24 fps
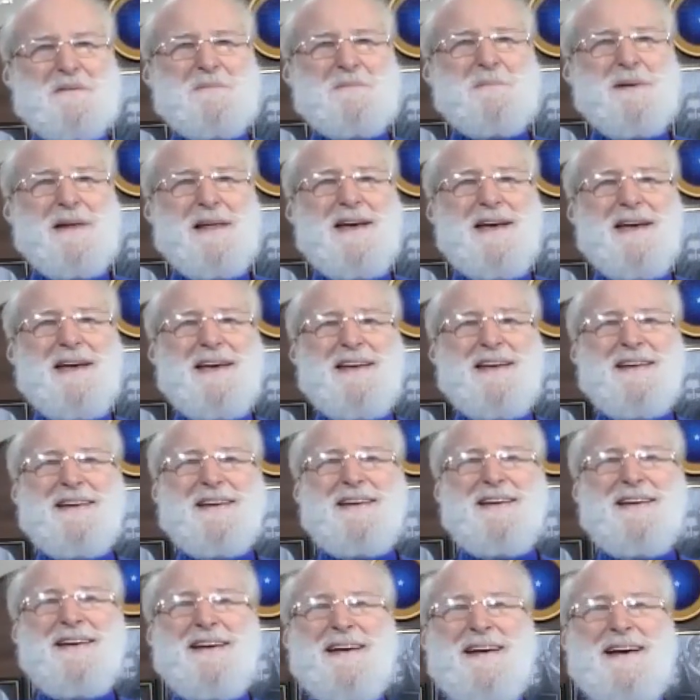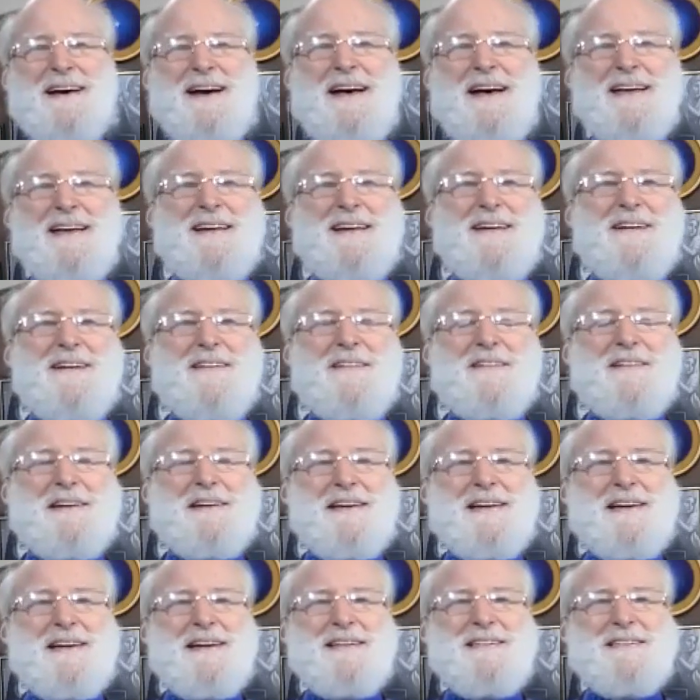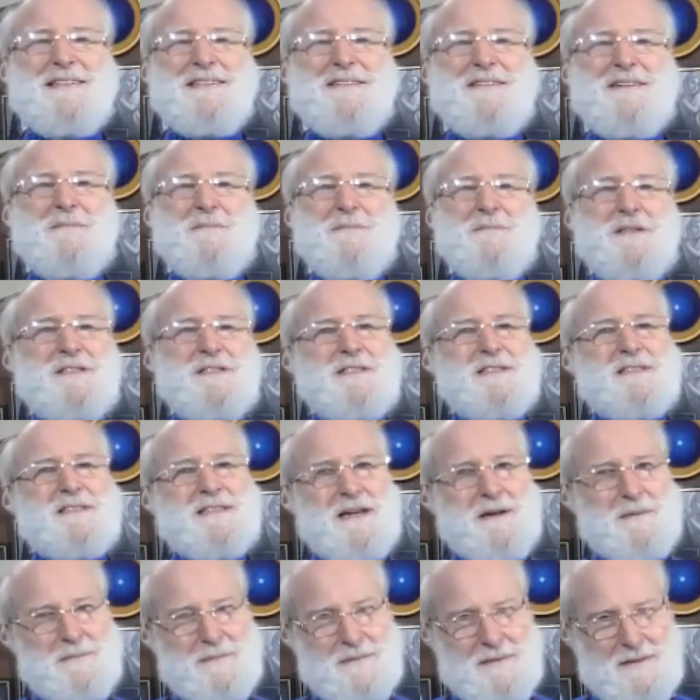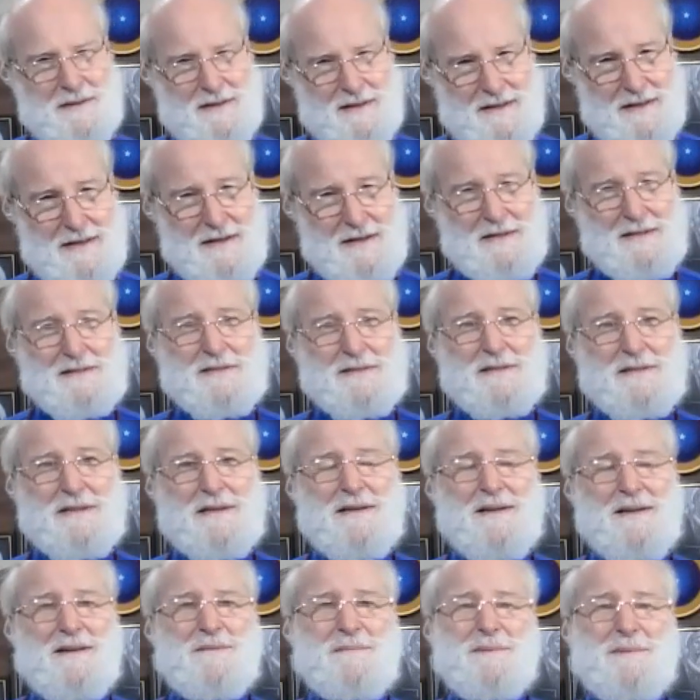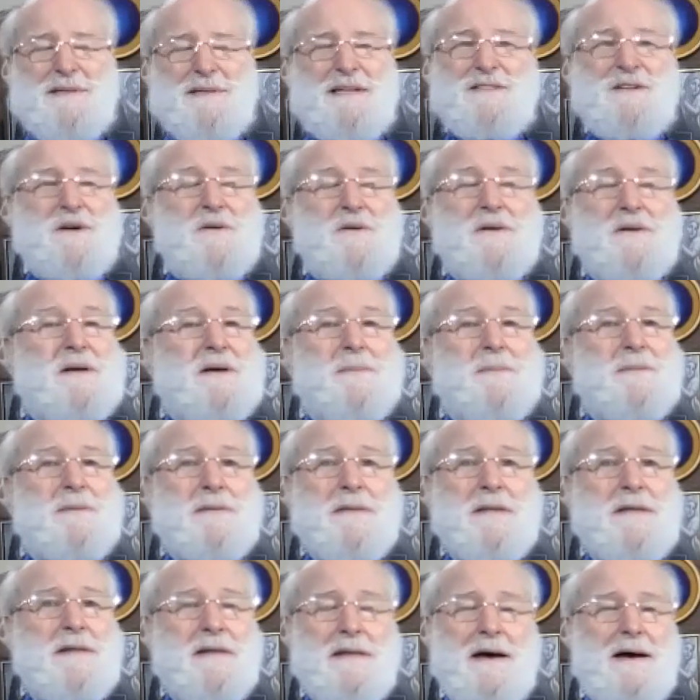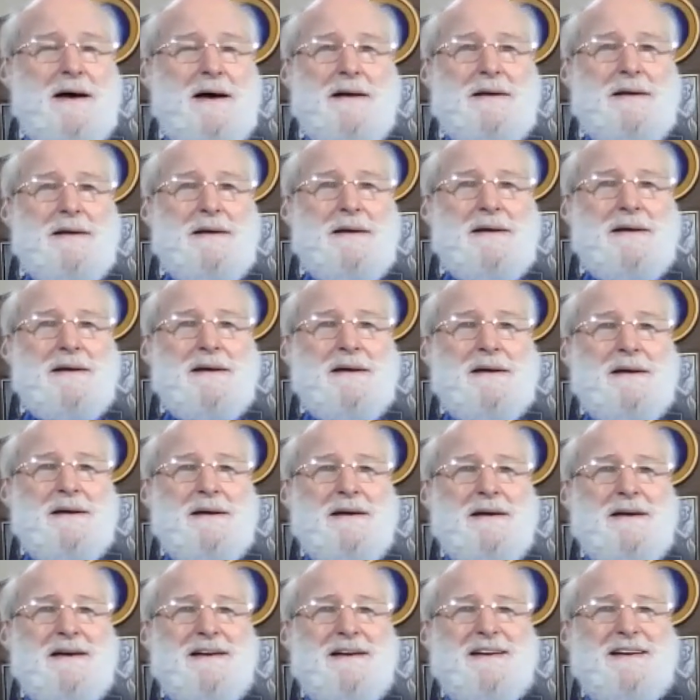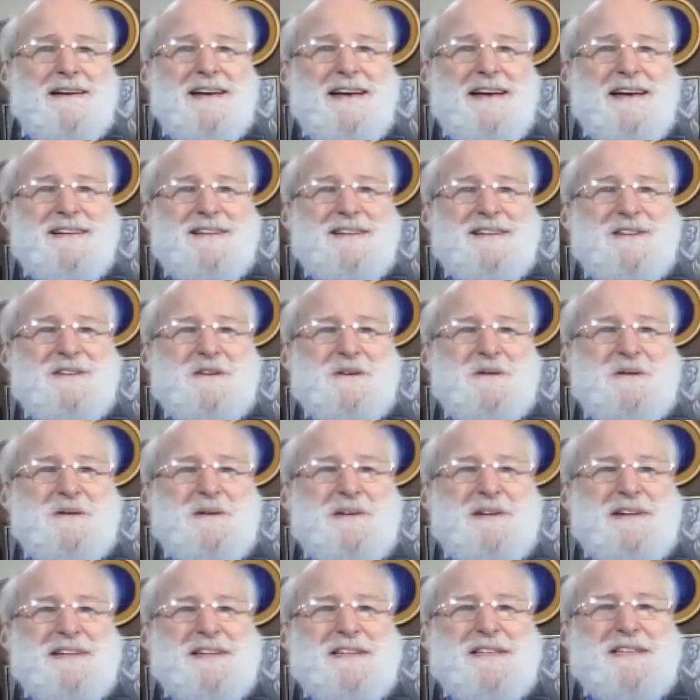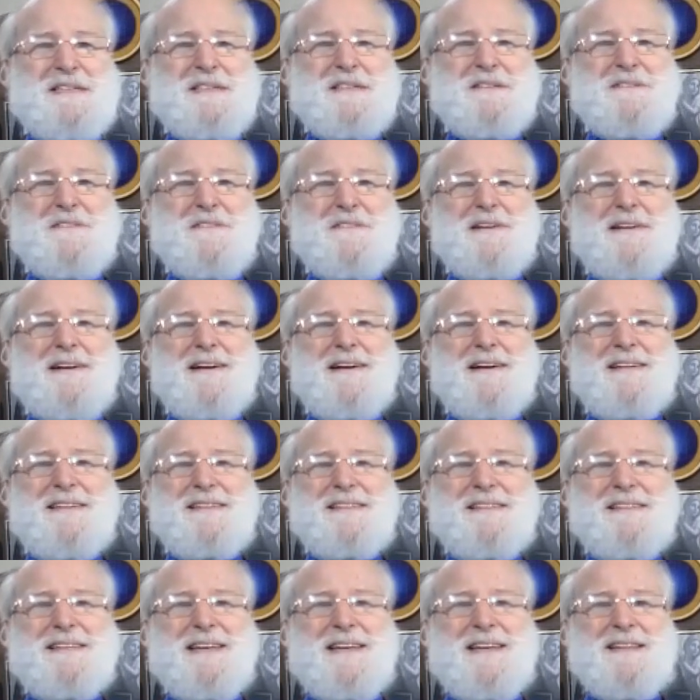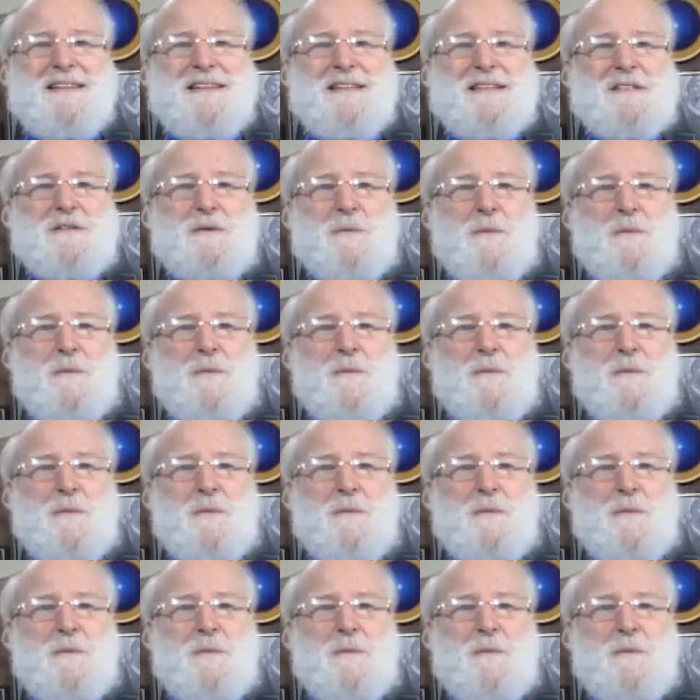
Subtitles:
to play and I can go and get ice cream. But she said, yes, but let's go deeper than that. And so it is for us in this